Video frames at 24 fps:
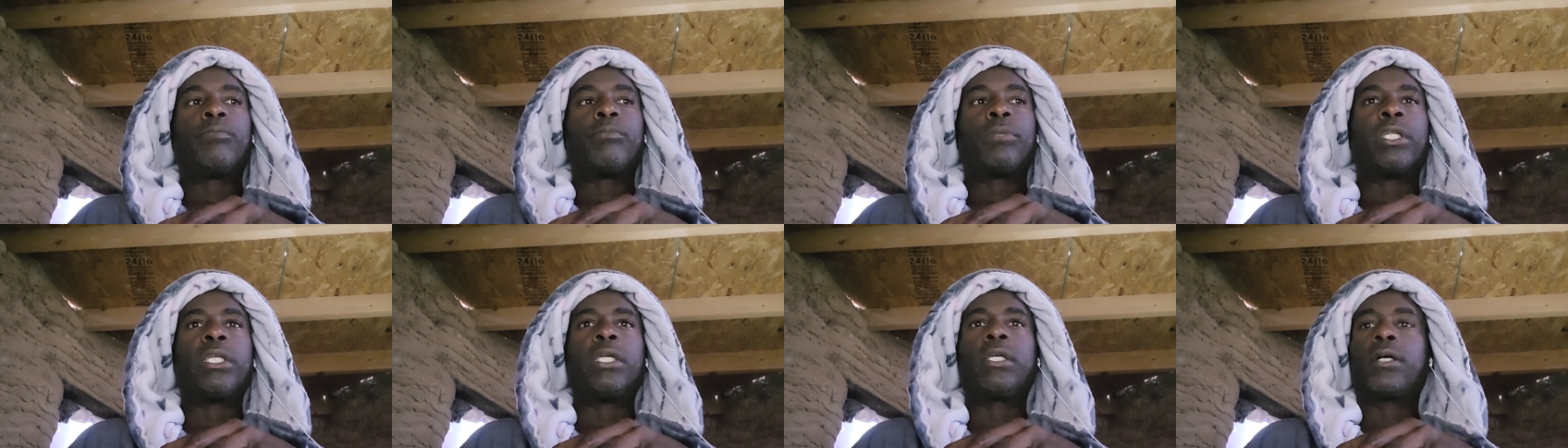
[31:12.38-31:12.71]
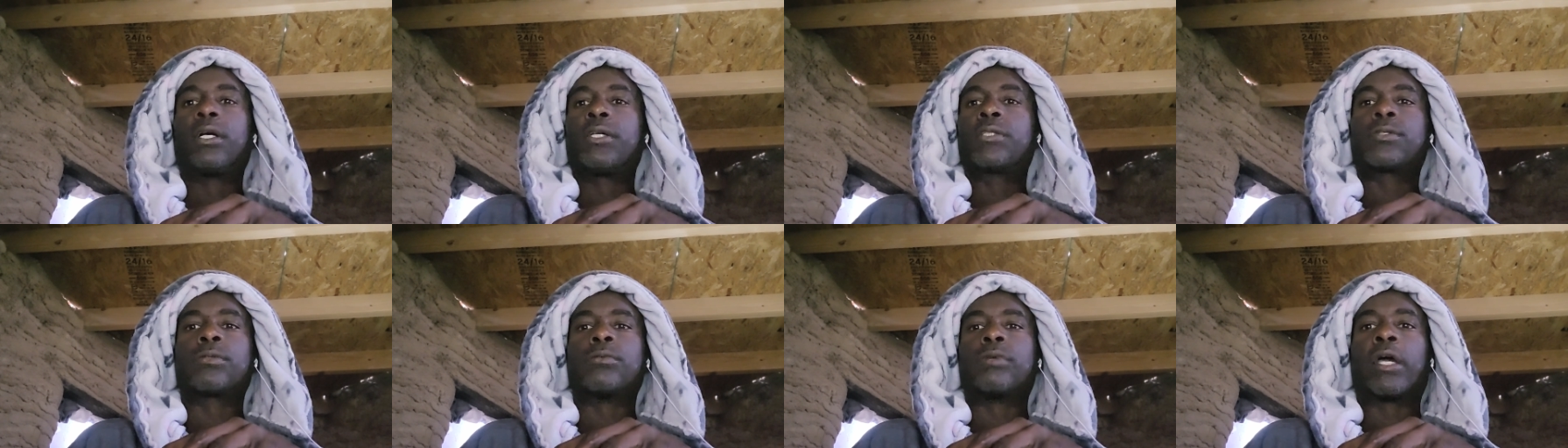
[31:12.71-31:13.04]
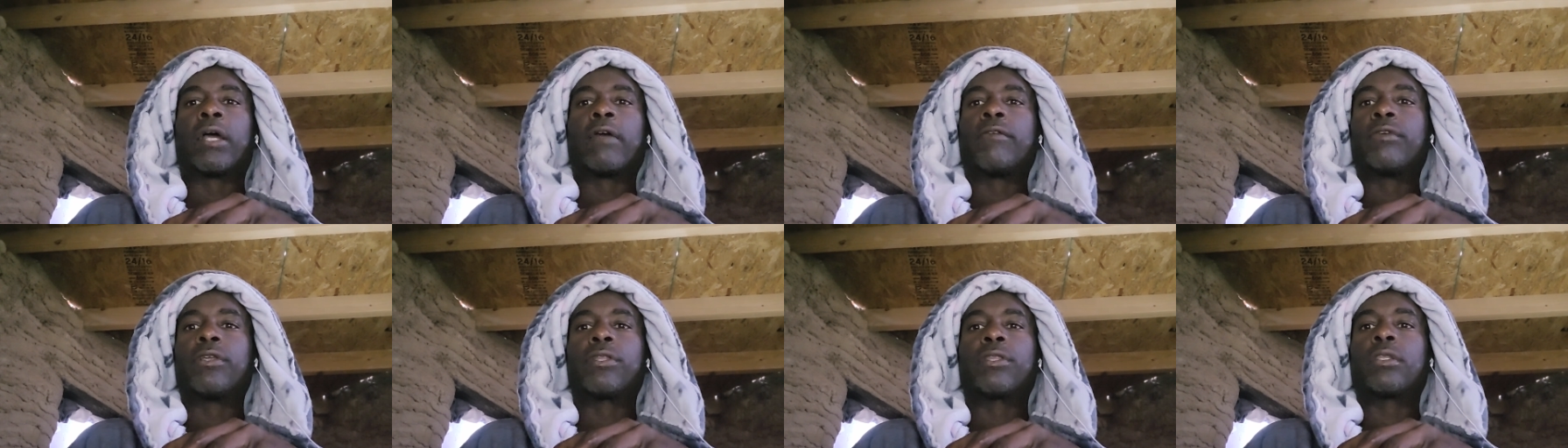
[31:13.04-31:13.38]
But he goes
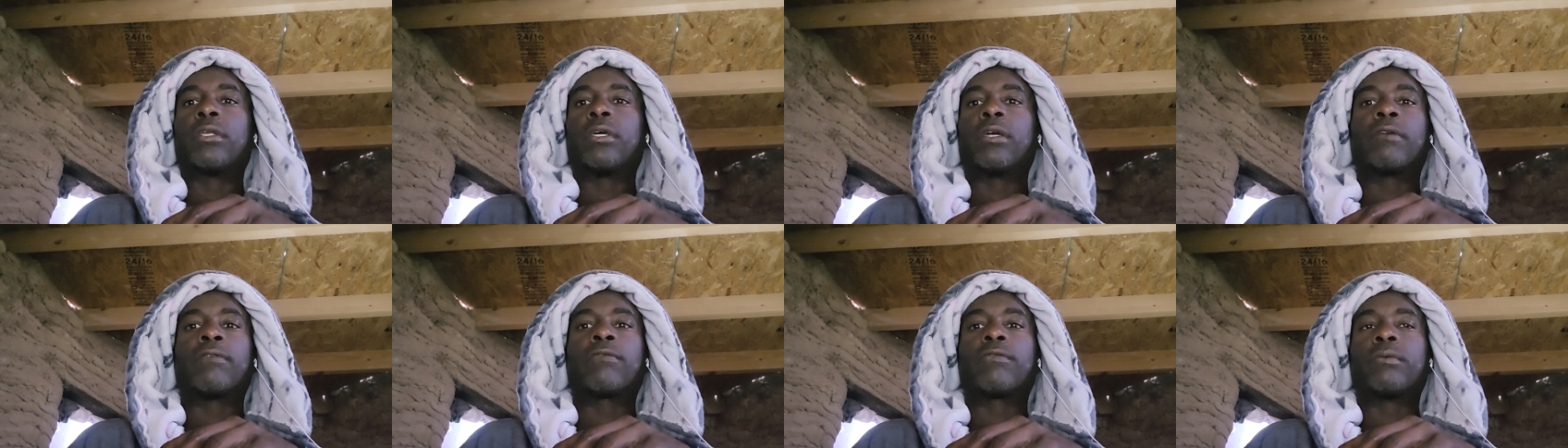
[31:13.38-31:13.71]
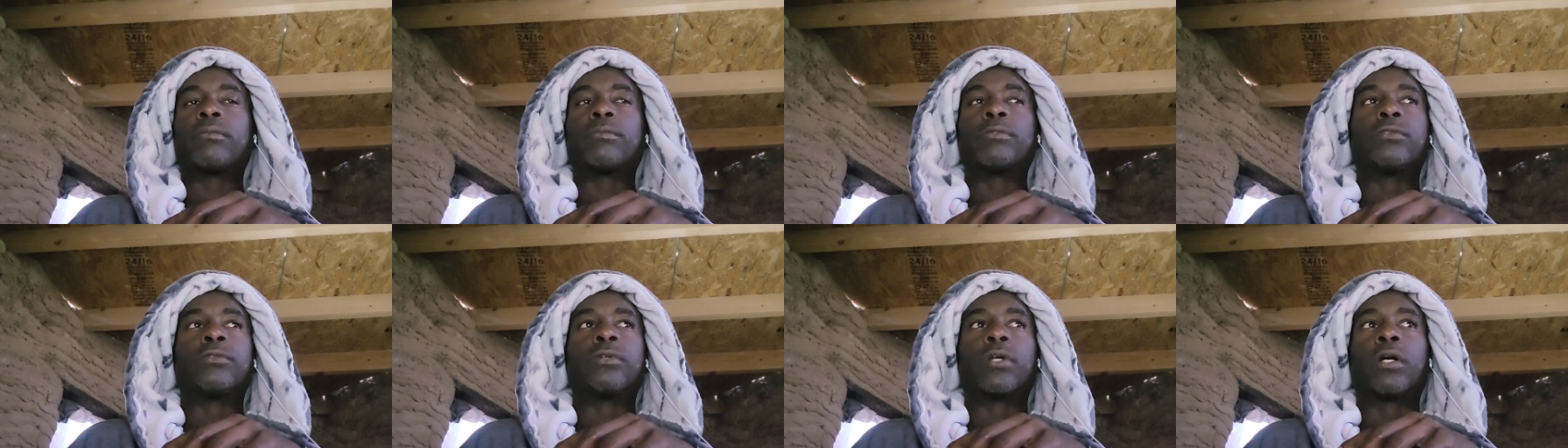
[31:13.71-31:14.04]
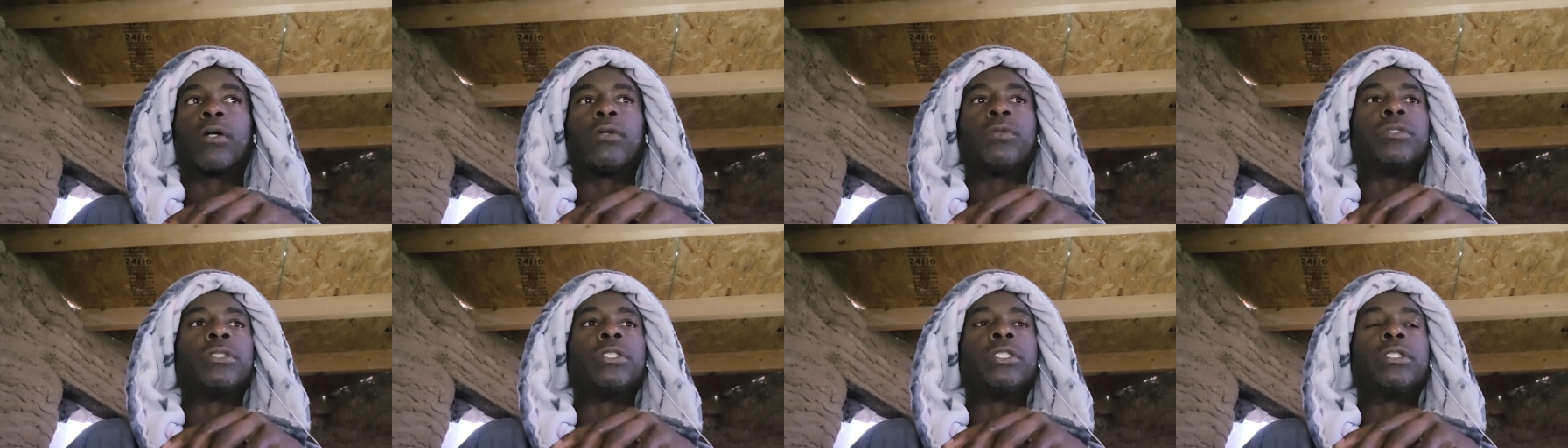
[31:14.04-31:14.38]
through everything from
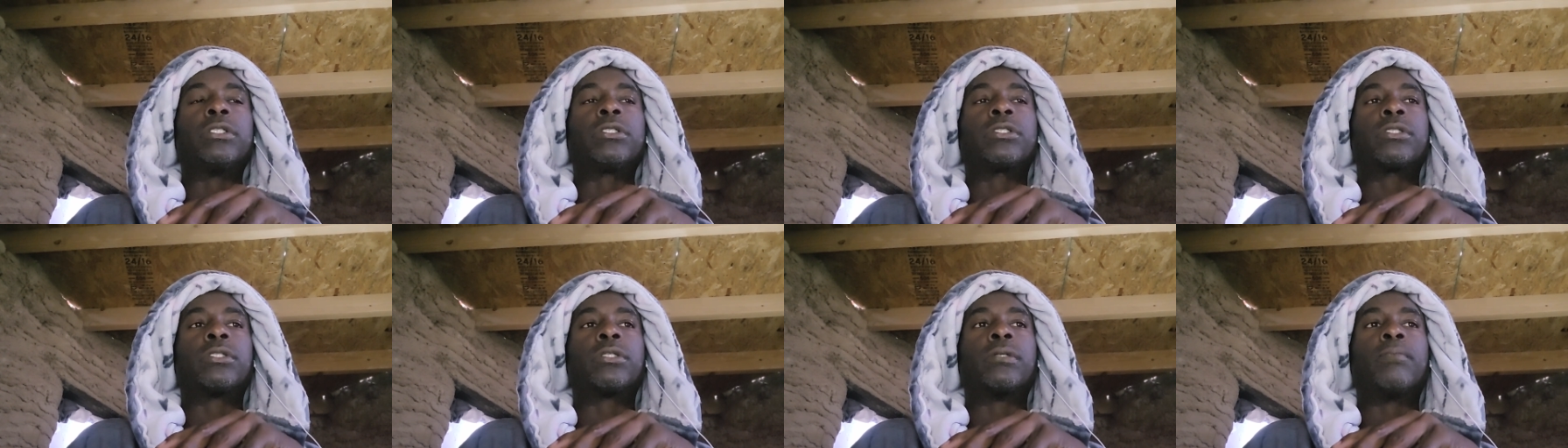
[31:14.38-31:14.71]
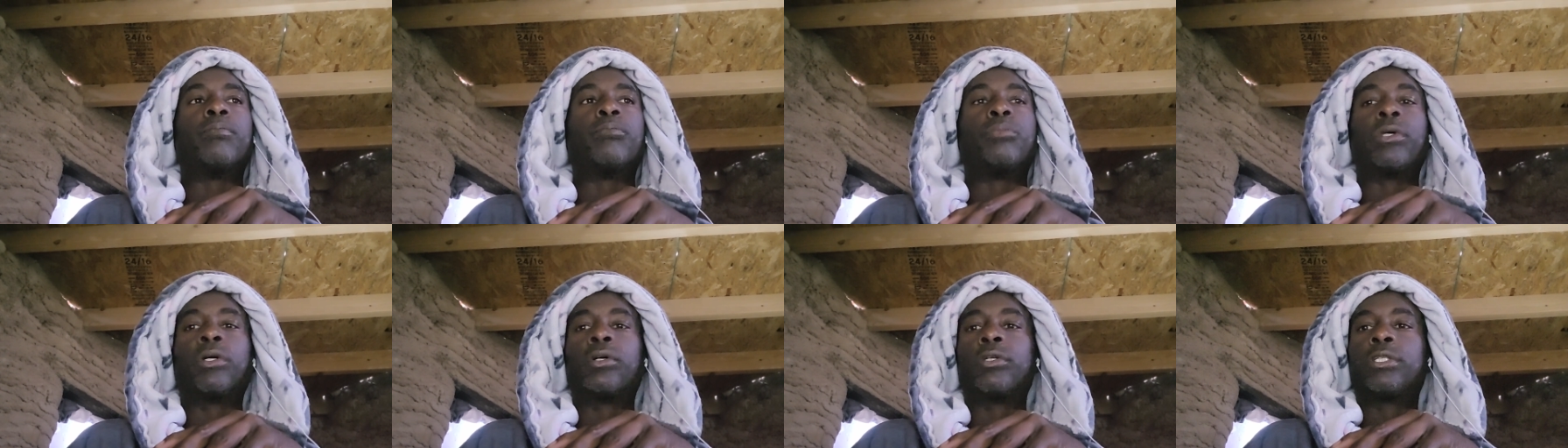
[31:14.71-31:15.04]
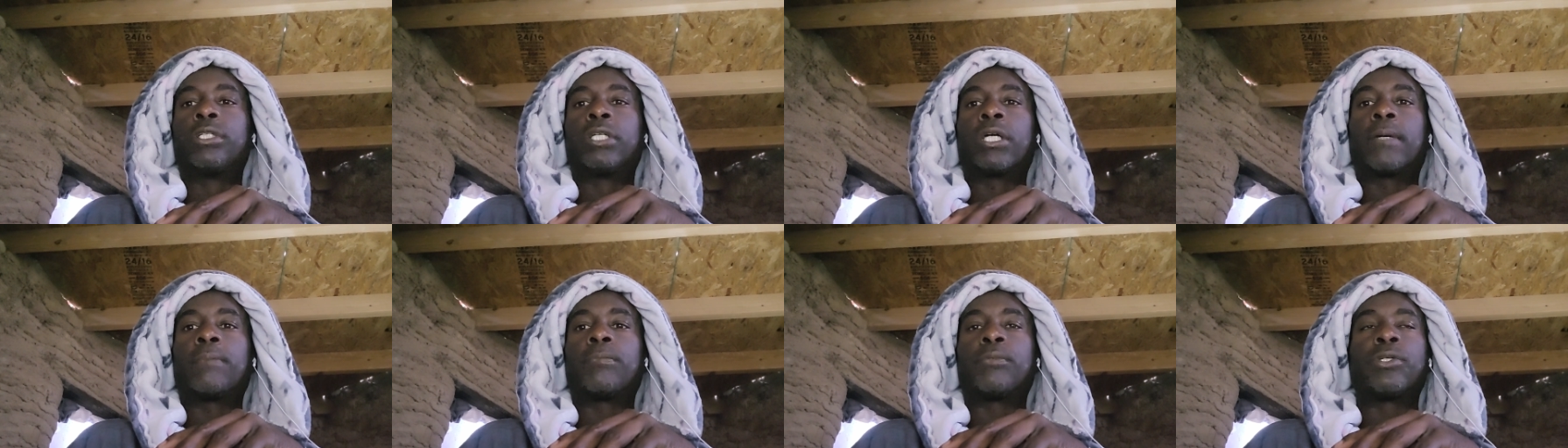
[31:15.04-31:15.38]
growing to
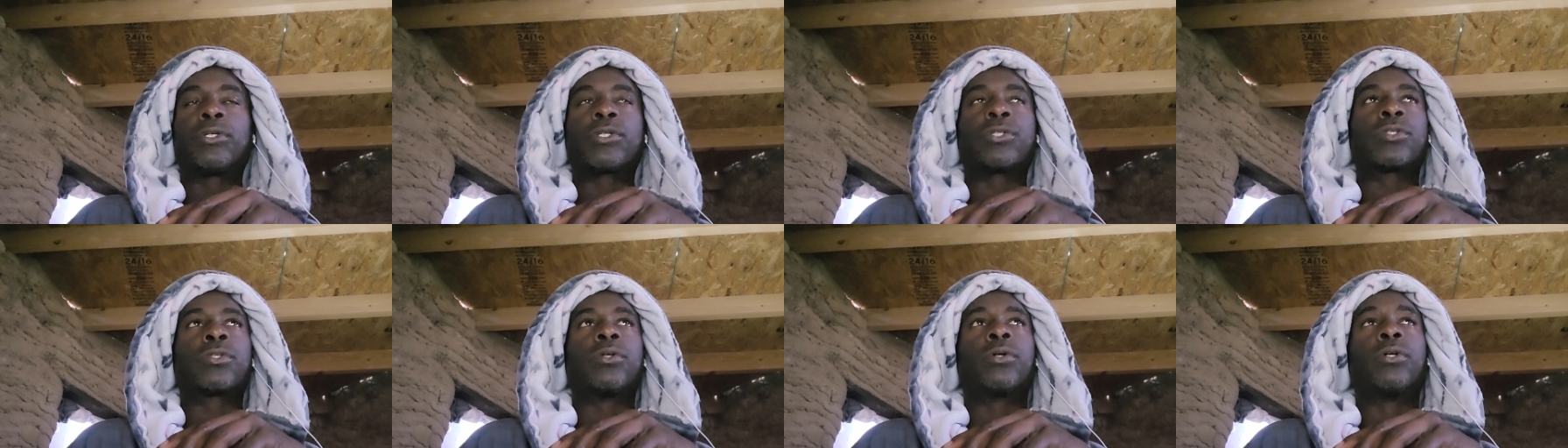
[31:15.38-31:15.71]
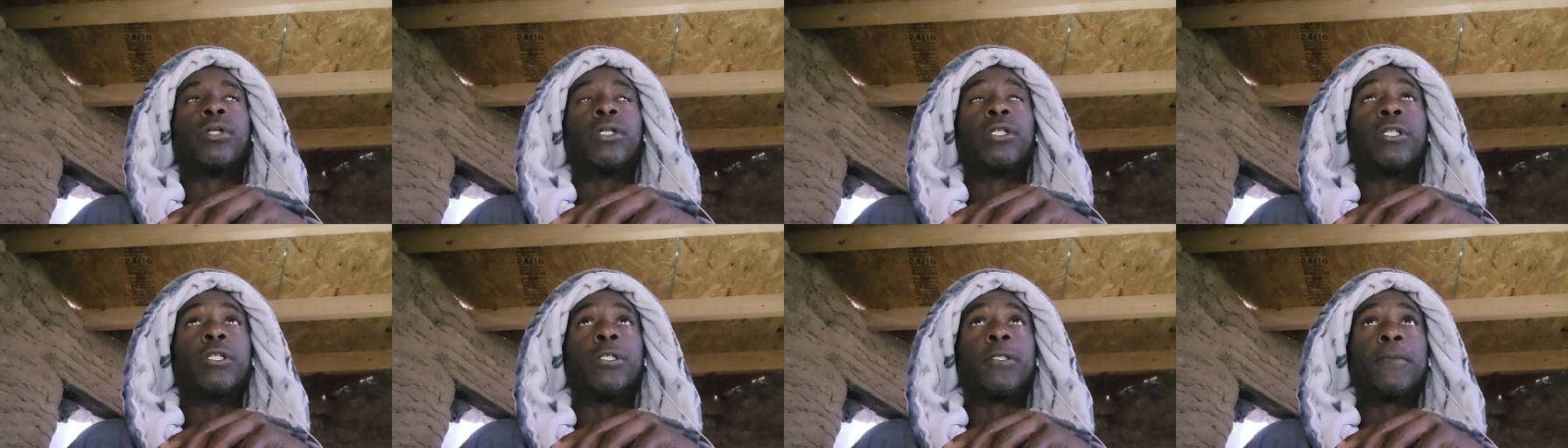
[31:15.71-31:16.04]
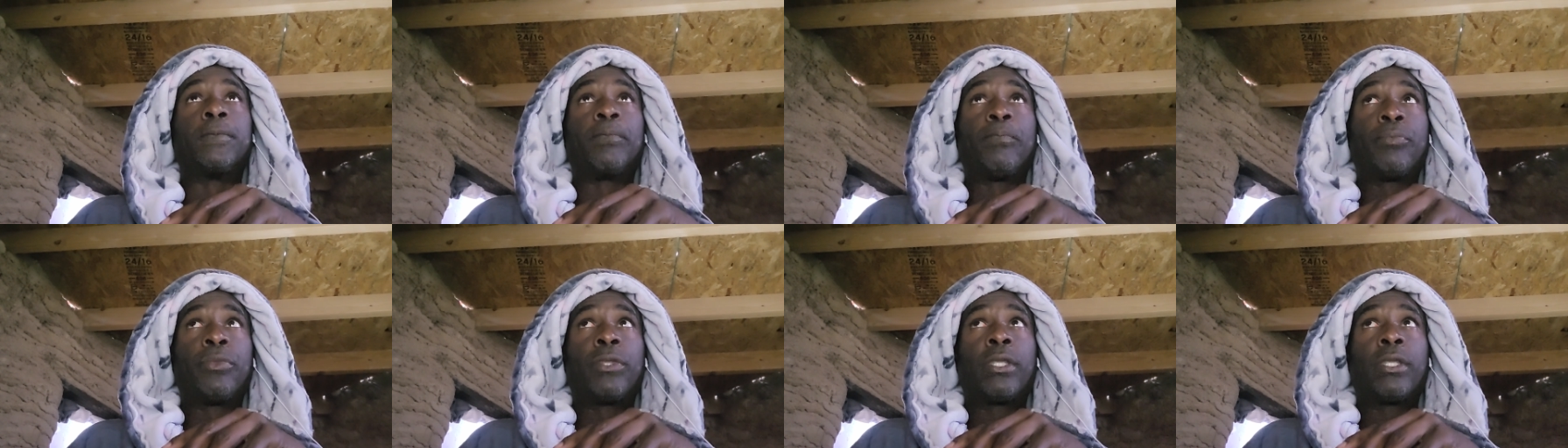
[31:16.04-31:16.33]
building up your soil.